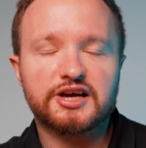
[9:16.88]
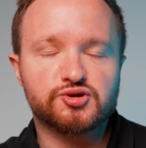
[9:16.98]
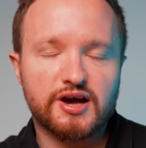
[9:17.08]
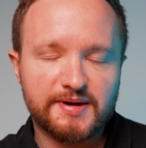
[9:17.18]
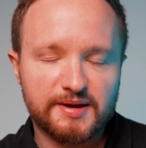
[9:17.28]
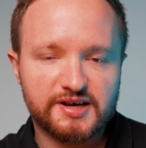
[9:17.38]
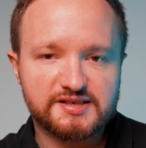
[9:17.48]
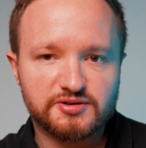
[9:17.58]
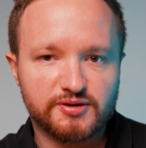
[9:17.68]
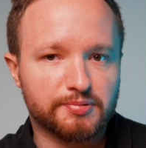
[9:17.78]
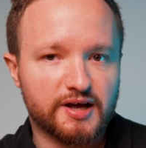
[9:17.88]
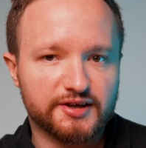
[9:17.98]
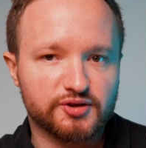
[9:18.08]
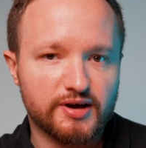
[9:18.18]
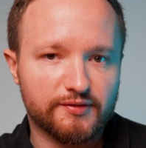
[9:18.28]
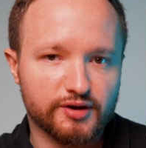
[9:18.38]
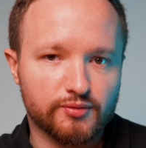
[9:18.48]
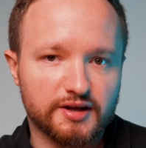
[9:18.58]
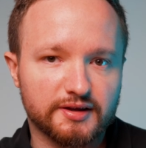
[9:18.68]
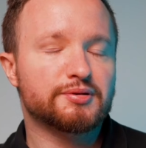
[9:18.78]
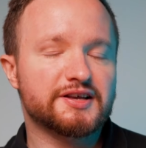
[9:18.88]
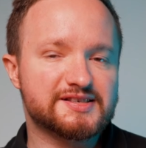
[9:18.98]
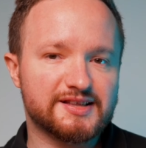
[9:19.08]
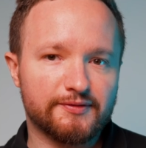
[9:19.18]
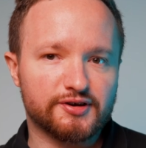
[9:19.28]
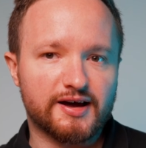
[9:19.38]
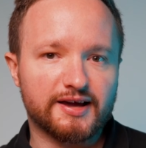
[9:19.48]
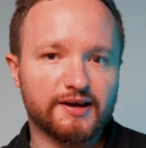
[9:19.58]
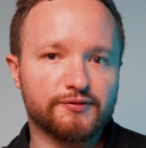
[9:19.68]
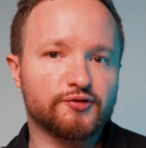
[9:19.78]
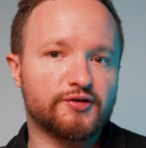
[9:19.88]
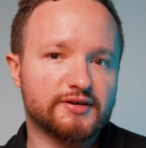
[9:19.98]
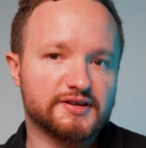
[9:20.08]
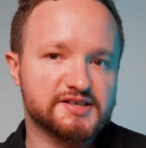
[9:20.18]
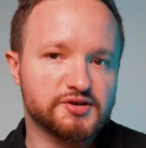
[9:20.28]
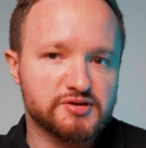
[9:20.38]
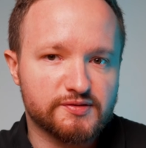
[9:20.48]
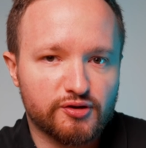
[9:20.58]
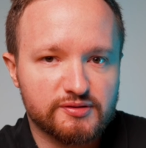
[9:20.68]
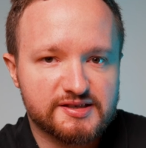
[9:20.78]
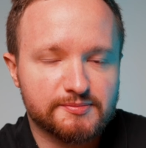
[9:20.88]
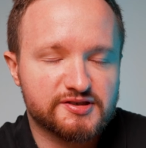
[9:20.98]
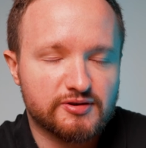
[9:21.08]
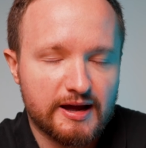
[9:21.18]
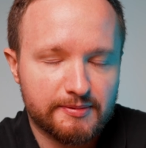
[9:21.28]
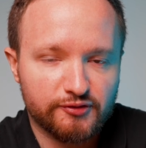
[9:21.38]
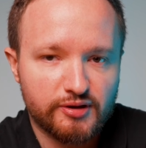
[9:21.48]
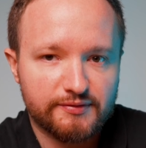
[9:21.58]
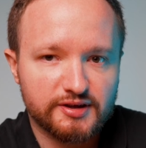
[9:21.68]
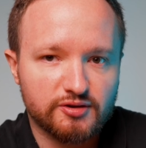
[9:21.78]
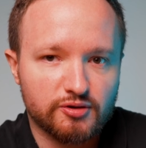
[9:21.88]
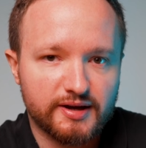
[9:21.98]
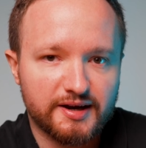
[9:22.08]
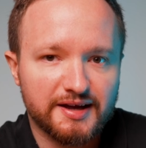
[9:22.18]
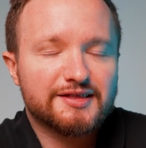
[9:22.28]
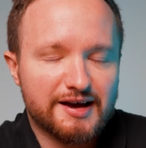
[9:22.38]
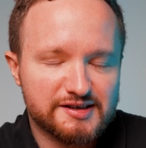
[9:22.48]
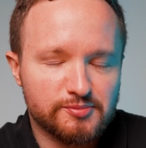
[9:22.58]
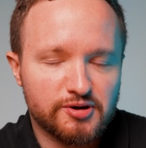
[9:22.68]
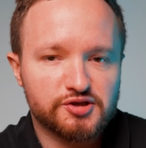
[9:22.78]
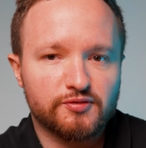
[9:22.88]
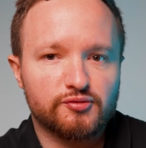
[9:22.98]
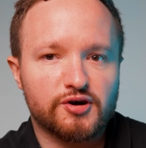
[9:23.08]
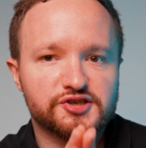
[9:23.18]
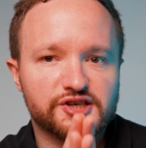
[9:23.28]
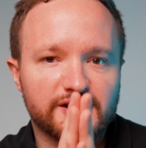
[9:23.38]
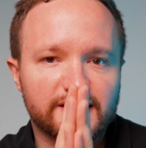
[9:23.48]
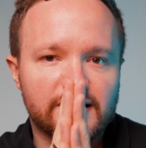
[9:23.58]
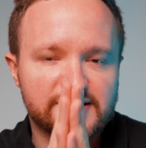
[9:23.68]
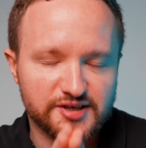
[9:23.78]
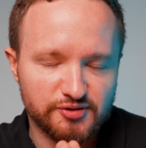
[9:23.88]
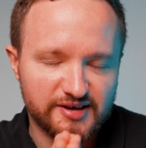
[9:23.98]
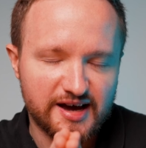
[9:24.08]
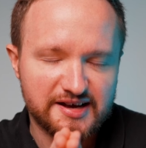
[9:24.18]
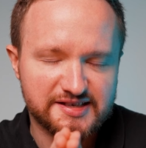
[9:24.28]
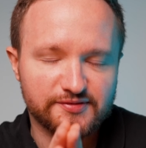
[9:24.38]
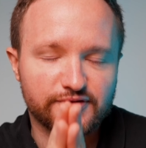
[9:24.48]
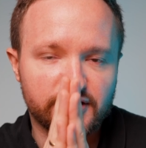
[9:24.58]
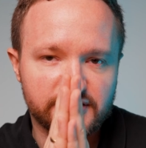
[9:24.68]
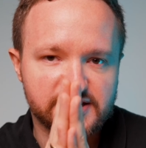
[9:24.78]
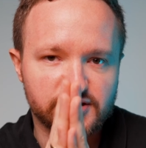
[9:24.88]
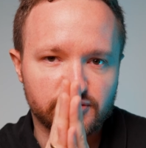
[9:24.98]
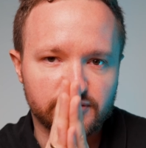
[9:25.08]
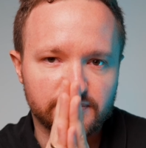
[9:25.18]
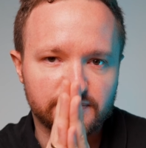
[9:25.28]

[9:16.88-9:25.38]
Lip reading: I try my best to reply to everyone. Please leave a like if you found this useful, subscribe if you haven't already. Thanks so much for watching, and I'll see you guys very soon.